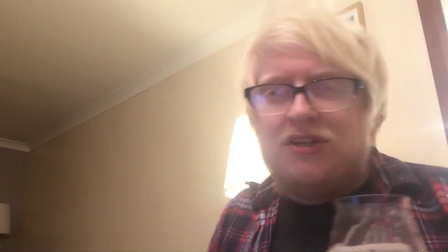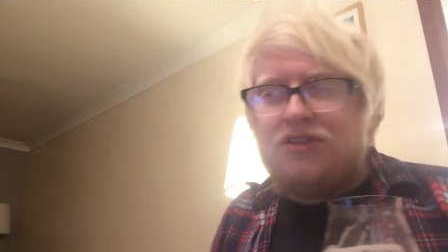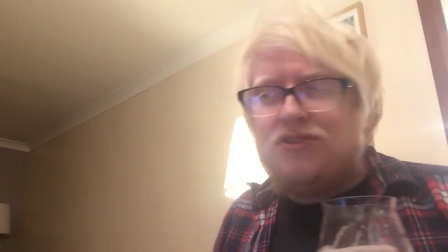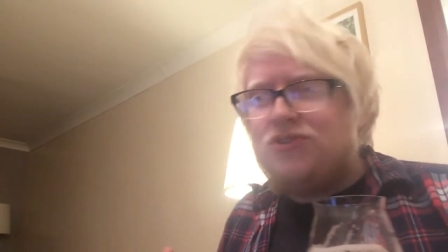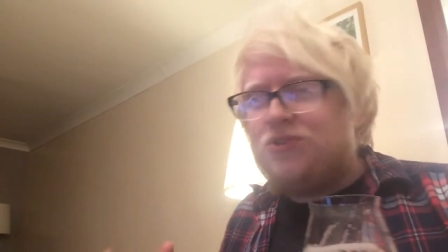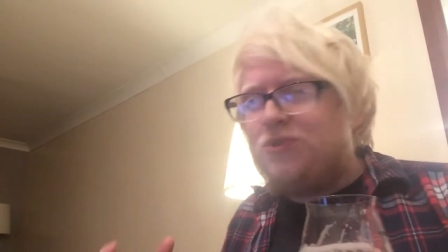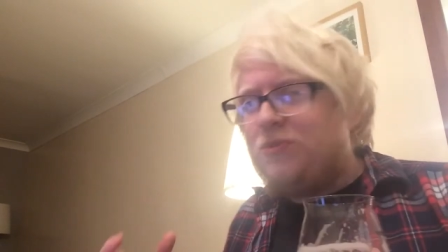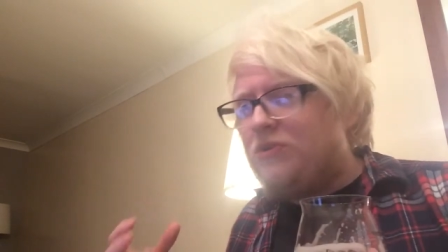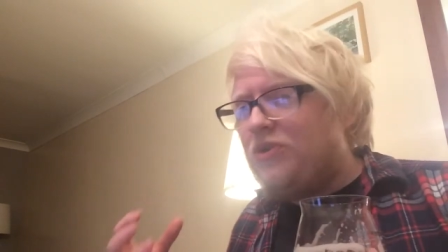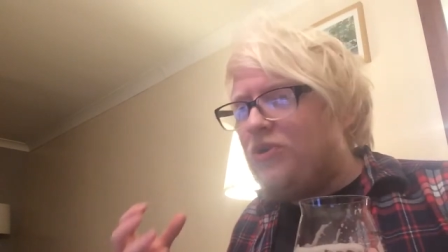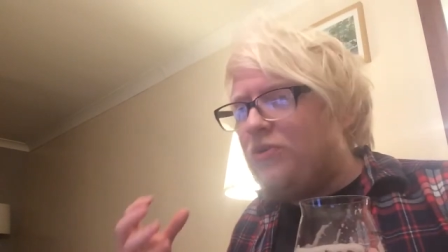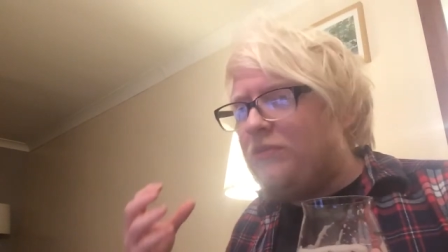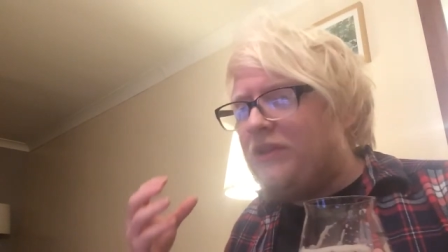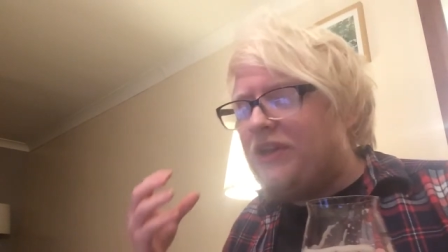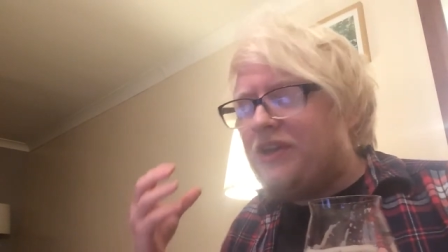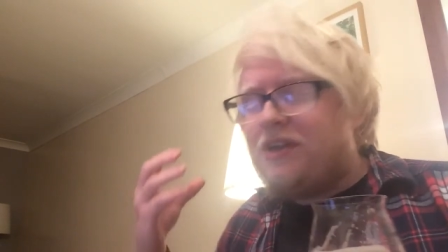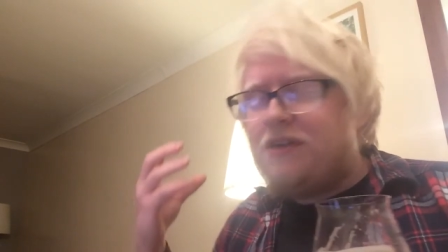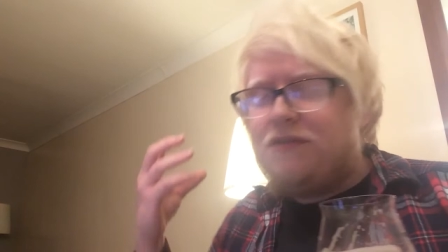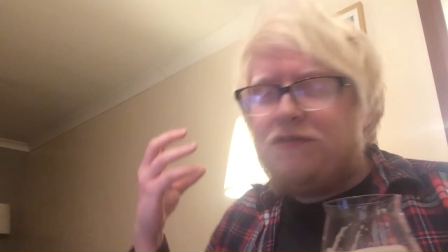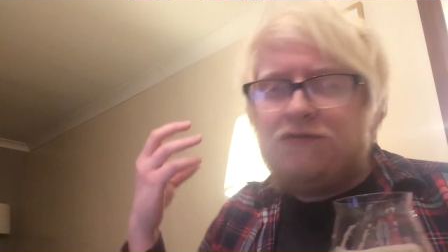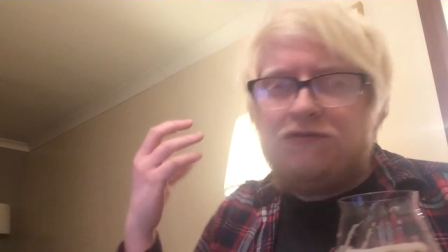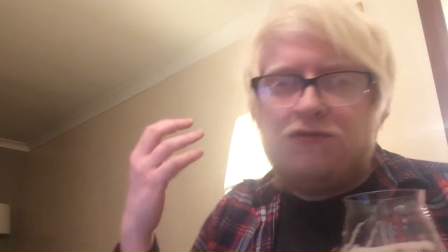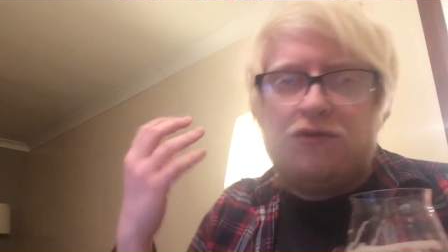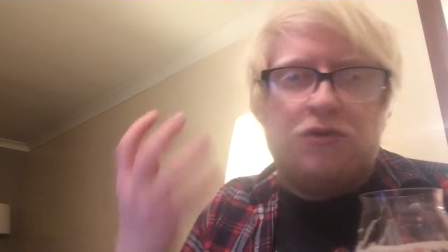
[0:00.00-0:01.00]
it doesn't become
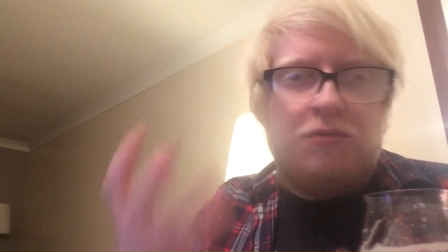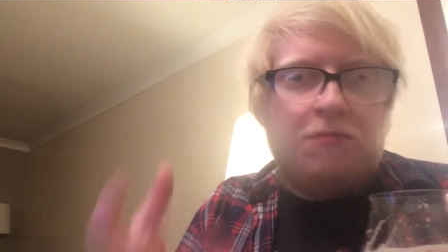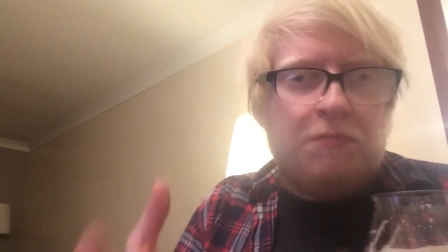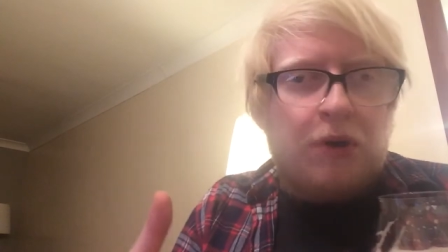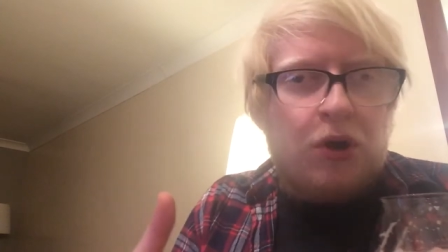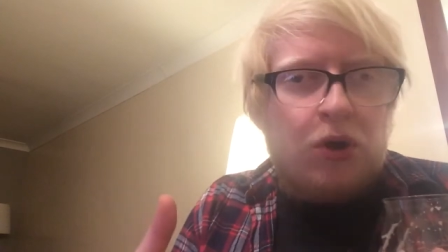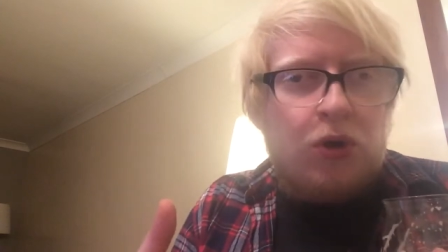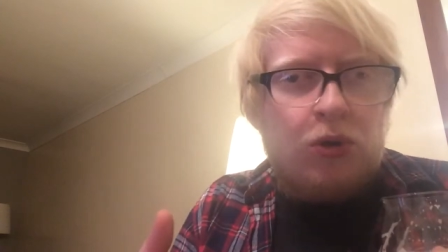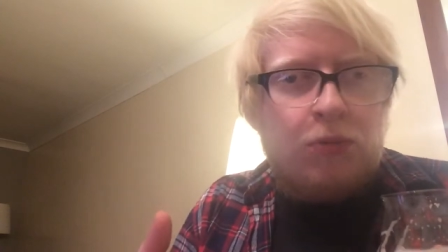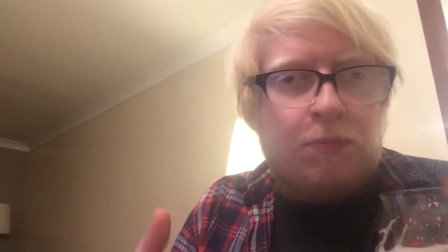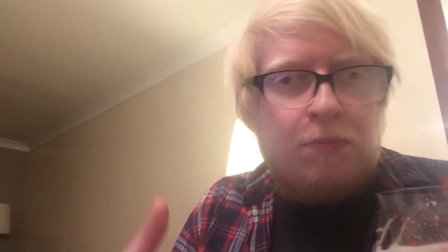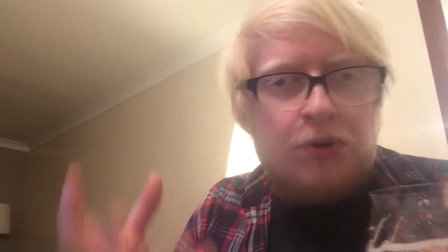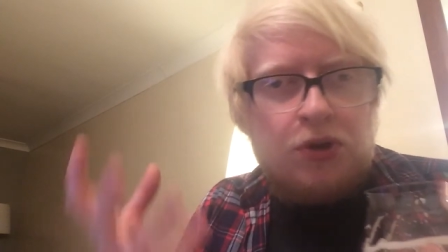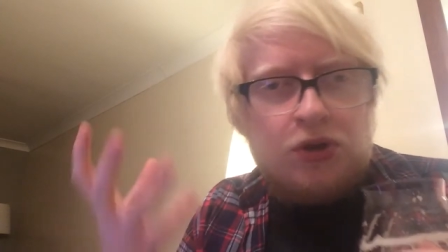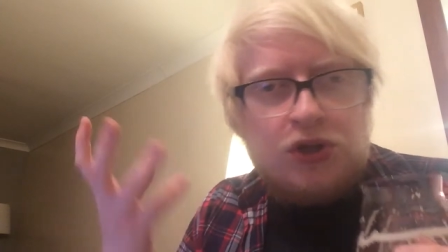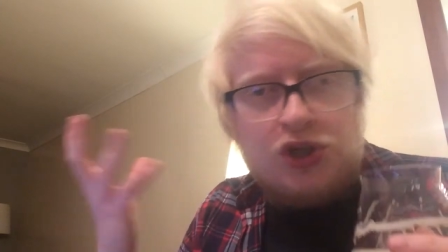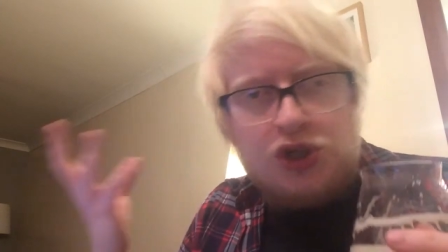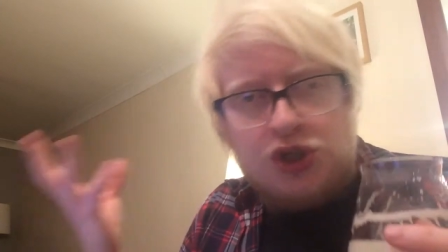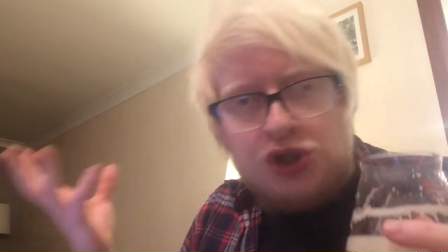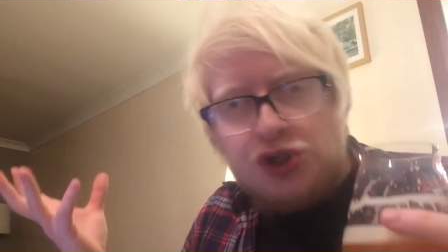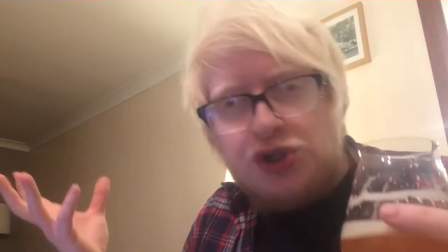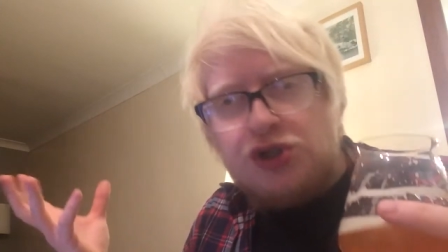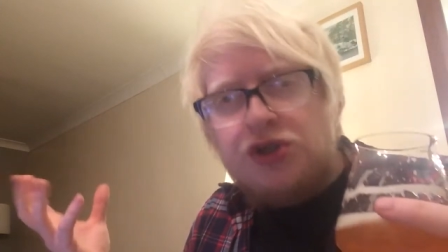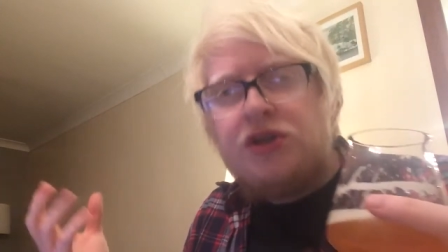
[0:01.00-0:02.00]
like a fruit bowl
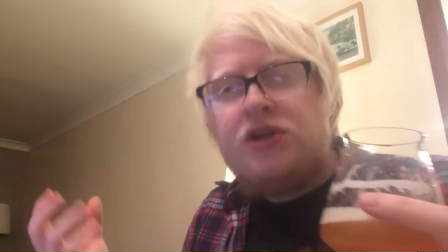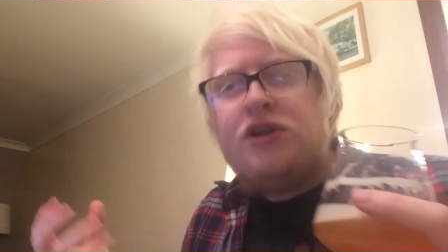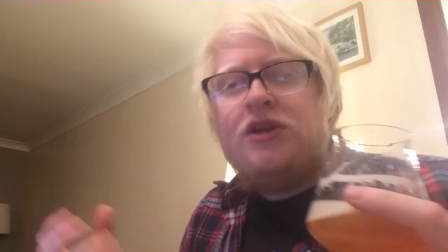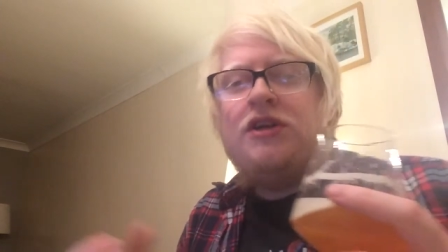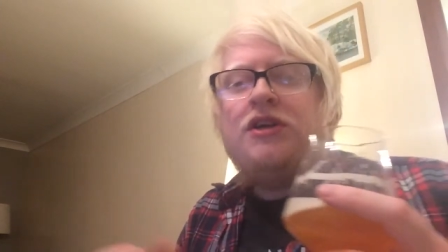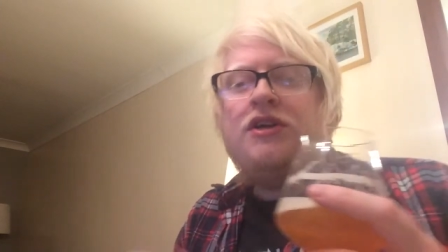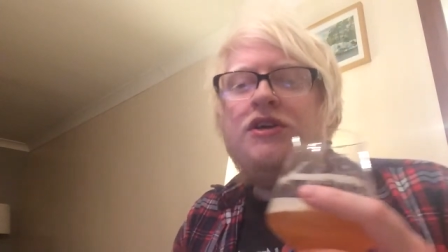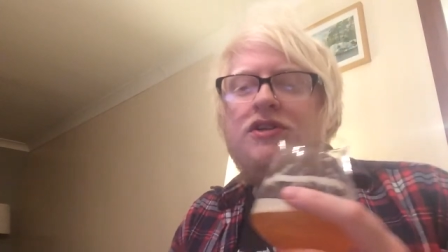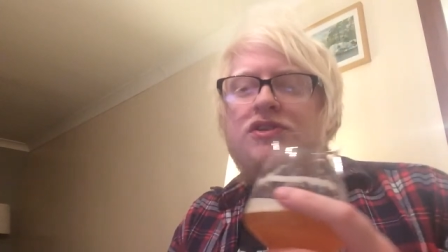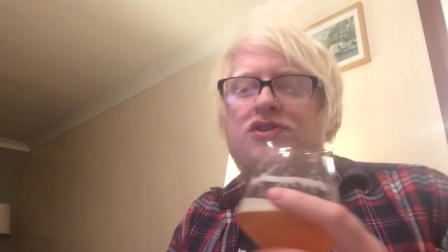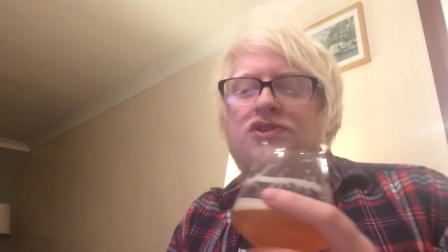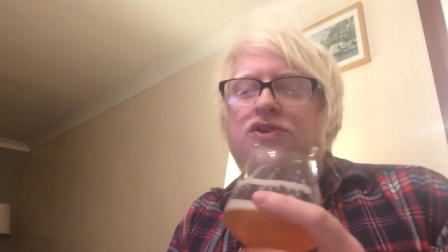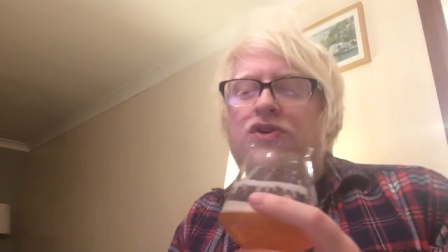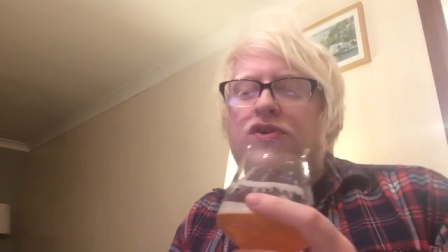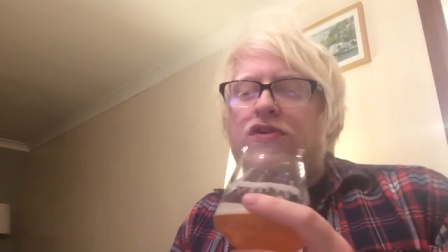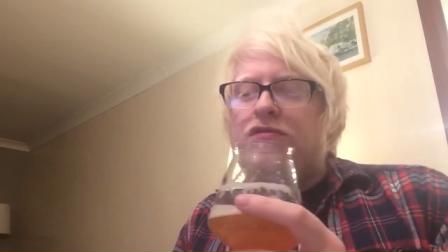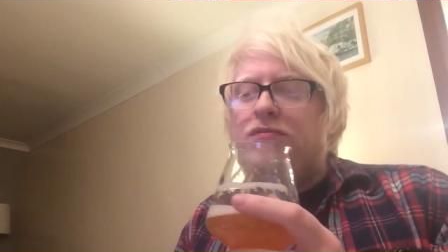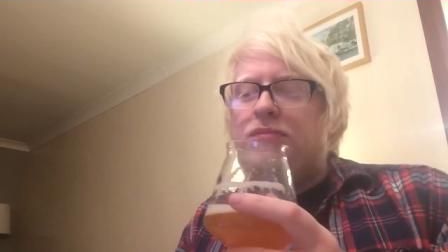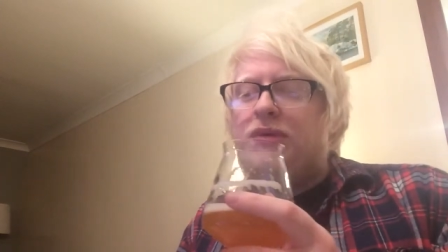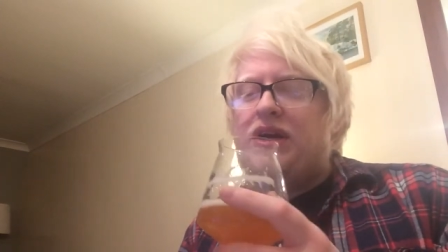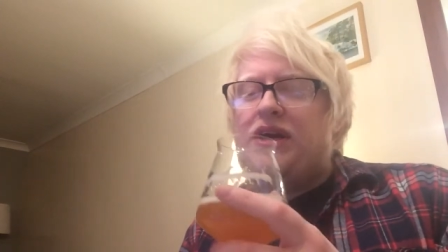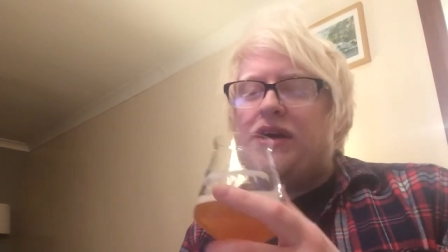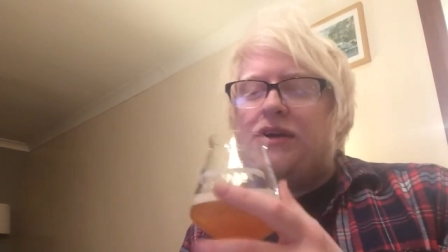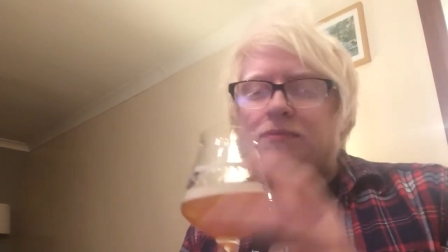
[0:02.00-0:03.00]
punch sort
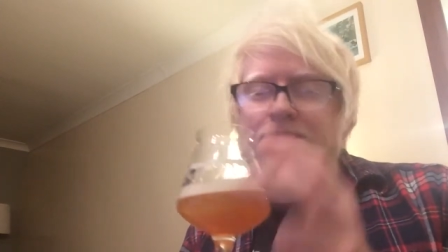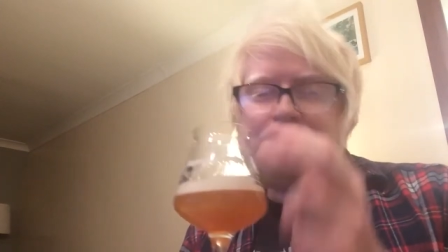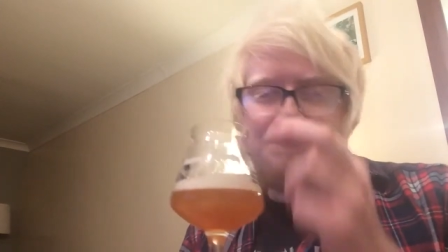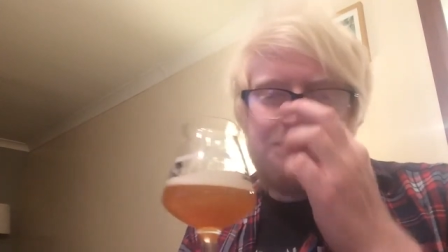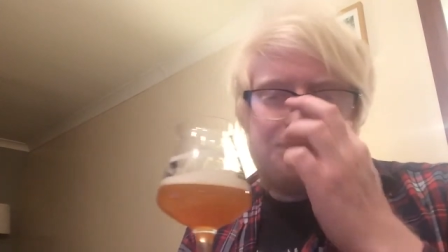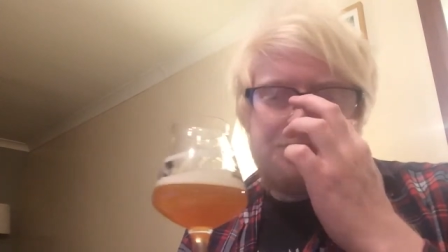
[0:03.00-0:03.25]
of beer.